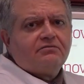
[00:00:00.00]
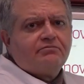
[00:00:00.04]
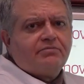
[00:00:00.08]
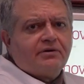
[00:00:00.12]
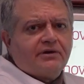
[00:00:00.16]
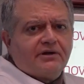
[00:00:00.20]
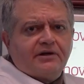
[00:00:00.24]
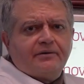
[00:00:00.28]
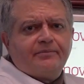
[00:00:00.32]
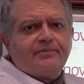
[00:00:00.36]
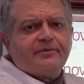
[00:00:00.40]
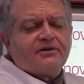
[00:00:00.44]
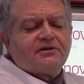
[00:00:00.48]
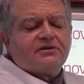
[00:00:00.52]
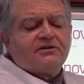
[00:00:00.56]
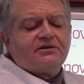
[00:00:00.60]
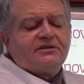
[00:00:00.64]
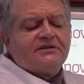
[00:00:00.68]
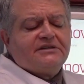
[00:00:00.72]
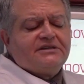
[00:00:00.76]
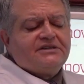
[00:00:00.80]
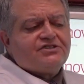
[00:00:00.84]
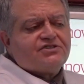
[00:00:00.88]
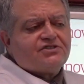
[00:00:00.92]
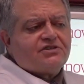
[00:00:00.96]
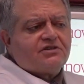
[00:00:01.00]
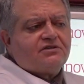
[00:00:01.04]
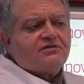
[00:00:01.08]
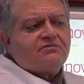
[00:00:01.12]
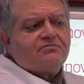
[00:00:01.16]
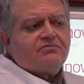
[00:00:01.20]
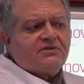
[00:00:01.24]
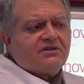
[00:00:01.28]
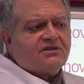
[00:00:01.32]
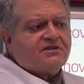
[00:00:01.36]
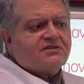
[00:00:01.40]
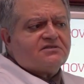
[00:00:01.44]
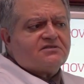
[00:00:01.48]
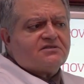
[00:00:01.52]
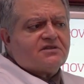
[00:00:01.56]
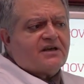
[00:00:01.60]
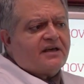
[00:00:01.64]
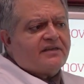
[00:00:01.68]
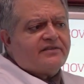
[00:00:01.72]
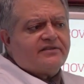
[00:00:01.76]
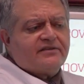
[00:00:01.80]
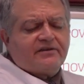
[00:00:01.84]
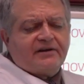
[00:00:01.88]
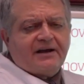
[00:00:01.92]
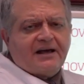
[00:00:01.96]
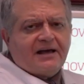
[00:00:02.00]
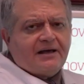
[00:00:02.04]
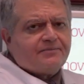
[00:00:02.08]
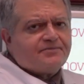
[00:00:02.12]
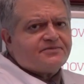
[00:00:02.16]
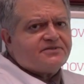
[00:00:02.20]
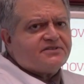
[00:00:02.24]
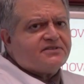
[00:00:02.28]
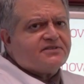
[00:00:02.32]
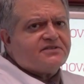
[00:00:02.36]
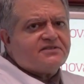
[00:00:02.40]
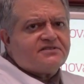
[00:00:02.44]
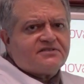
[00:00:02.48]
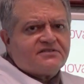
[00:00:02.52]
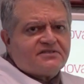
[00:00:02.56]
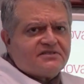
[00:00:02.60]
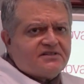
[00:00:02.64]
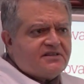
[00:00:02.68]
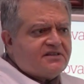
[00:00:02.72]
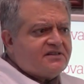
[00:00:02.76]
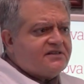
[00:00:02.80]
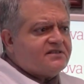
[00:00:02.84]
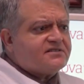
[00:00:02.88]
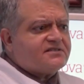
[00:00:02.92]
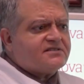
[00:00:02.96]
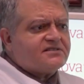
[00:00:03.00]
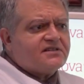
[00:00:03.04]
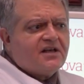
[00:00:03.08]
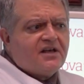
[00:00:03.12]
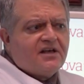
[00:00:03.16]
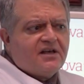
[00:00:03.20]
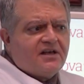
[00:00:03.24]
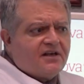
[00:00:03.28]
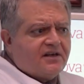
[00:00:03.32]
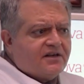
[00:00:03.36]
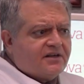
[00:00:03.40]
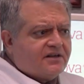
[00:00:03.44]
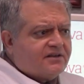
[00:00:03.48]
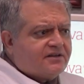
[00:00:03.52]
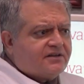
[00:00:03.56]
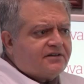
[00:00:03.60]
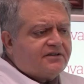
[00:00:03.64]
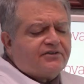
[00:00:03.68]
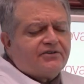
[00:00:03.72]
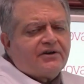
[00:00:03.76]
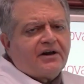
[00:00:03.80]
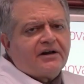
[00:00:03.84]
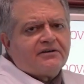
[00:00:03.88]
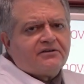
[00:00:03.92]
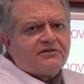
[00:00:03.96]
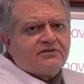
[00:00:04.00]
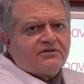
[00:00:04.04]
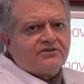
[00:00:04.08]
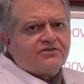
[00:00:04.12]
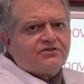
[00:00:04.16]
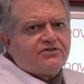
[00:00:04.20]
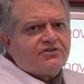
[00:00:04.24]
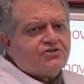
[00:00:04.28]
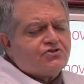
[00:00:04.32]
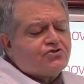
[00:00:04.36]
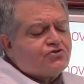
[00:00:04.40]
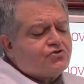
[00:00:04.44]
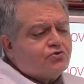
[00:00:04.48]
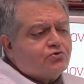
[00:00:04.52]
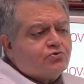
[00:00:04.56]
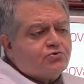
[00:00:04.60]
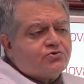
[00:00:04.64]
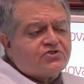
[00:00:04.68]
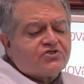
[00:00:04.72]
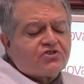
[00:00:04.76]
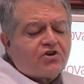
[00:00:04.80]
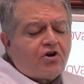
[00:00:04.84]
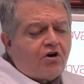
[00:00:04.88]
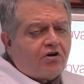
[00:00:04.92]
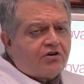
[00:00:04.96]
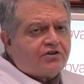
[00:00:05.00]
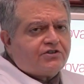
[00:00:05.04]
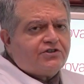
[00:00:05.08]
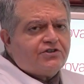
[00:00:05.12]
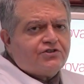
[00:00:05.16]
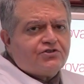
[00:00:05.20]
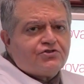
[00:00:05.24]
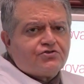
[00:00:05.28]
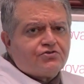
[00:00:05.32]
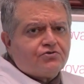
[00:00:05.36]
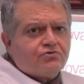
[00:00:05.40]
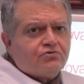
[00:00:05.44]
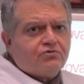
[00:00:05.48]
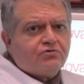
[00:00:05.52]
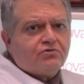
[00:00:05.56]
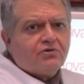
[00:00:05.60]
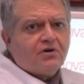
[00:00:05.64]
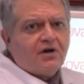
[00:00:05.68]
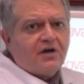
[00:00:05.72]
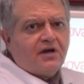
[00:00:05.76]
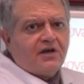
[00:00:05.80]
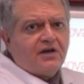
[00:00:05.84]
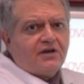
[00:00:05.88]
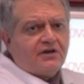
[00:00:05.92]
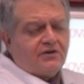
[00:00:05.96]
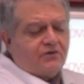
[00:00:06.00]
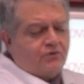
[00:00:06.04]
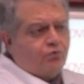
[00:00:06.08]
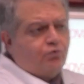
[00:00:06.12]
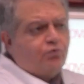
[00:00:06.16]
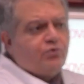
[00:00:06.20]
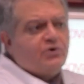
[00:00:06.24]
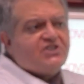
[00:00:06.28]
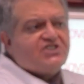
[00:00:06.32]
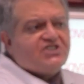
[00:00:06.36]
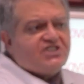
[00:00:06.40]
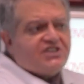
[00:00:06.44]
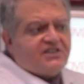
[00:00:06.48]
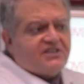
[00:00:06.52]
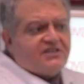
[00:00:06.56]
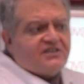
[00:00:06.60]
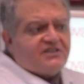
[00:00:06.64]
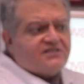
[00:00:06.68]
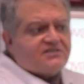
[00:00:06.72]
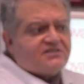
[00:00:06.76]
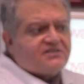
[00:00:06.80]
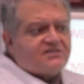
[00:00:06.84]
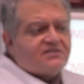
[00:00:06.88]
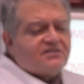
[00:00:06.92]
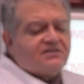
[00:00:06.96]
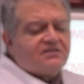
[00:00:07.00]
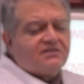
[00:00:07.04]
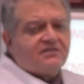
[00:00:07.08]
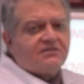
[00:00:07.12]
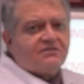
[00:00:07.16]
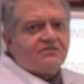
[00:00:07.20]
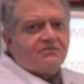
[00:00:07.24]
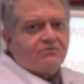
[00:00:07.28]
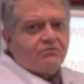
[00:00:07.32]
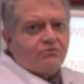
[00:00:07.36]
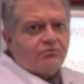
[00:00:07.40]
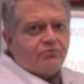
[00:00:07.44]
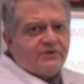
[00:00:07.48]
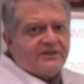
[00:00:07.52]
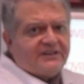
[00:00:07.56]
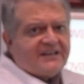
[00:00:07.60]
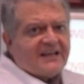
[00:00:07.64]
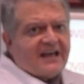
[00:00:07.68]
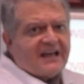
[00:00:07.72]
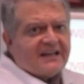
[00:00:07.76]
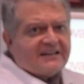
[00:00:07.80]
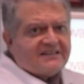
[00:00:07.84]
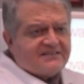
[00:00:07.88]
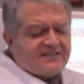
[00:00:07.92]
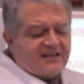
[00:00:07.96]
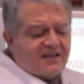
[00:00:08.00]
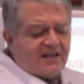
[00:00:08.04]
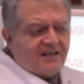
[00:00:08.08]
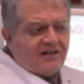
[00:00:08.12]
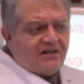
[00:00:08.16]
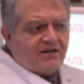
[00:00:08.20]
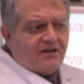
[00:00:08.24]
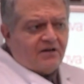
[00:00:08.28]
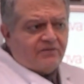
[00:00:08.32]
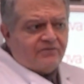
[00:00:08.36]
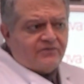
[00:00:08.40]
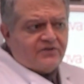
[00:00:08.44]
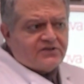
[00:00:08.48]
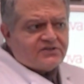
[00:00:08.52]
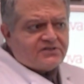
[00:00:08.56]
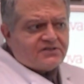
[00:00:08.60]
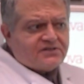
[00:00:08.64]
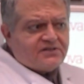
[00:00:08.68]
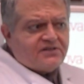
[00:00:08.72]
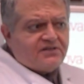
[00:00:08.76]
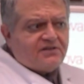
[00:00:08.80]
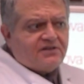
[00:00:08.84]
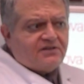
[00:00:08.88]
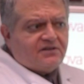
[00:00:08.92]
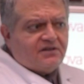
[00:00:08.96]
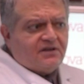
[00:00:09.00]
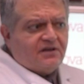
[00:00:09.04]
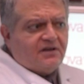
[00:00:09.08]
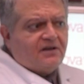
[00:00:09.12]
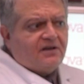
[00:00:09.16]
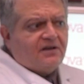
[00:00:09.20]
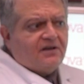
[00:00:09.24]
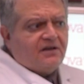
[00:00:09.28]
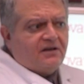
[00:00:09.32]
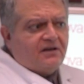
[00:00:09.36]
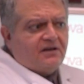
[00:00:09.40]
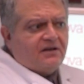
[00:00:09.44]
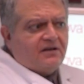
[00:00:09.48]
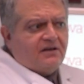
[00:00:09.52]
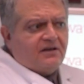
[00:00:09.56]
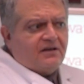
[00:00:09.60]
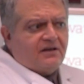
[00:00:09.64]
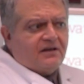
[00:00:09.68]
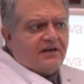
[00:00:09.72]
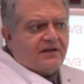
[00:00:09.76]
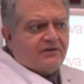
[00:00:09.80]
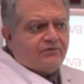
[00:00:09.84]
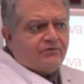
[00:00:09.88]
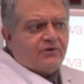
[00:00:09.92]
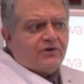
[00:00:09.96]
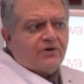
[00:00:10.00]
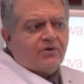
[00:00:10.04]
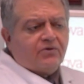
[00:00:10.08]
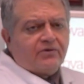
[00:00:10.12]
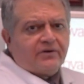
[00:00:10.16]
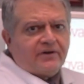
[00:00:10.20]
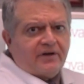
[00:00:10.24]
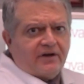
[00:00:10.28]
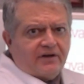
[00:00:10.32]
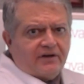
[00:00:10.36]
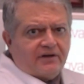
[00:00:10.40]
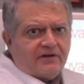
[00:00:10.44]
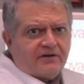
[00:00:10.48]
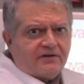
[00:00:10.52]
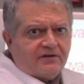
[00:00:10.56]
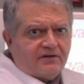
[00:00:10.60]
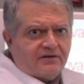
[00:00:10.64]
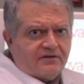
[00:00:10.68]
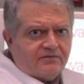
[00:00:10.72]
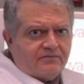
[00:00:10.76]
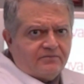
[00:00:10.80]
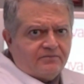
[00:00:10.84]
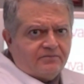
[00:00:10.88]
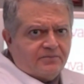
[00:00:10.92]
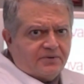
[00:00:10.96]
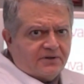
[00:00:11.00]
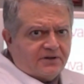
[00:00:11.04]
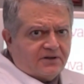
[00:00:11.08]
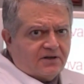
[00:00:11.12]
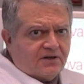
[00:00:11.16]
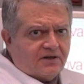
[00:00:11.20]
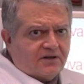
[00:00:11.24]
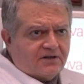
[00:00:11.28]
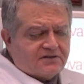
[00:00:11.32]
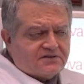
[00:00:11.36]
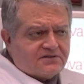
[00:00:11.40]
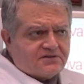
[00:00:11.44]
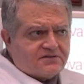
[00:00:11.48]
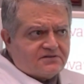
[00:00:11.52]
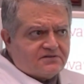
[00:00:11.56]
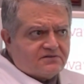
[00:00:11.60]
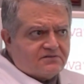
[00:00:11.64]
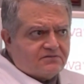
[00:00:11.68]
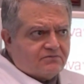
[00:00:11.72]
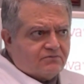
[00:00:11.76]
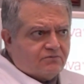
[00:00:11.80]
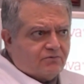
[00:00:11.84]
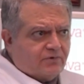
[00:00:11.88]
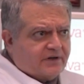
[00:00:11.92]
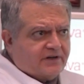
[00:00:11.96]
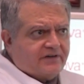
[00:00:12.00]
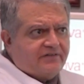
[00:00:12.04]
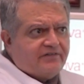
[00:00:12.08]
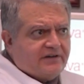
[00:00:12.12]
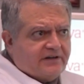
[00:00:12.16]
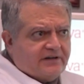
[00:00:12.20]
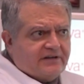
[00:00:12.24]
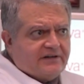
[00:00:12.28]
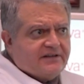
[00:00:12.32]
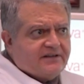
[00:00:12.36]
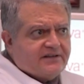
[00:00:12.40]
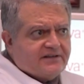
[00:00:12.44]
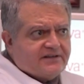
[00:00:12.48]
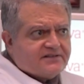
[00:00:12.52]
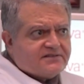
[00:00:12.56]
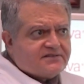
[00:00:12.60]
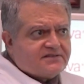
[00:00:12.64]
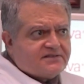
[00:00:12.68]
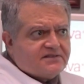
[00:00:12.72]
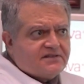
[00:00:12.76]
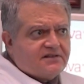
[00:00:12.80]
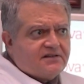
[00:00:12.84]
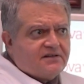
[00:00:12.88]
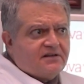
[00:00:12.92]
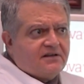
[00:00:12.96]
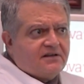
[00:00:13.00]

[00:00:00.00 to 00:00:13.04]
Periapical lesion means either abscess, cyst, granular tissue, scar tissue, which it is, we can't tell obviously, and we don't care because whatever it is